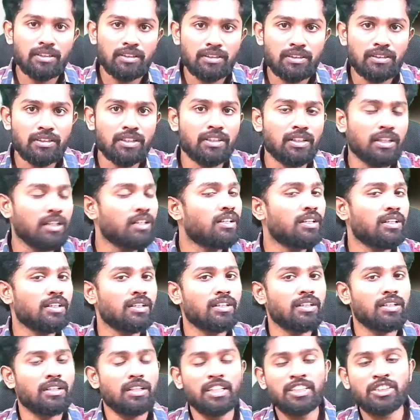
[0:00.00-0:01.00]
the
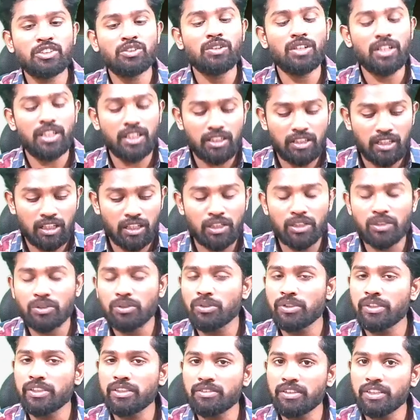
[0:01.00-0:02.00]
color, it's not a color
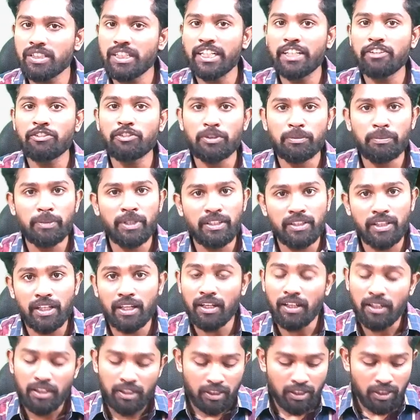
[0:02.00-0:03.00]
coded one, it would be in
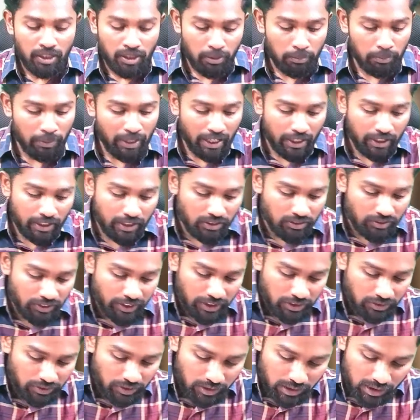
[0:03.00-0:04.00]
a black and
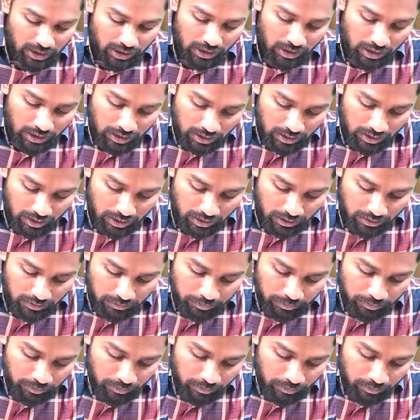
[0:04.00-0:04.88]
white one. Then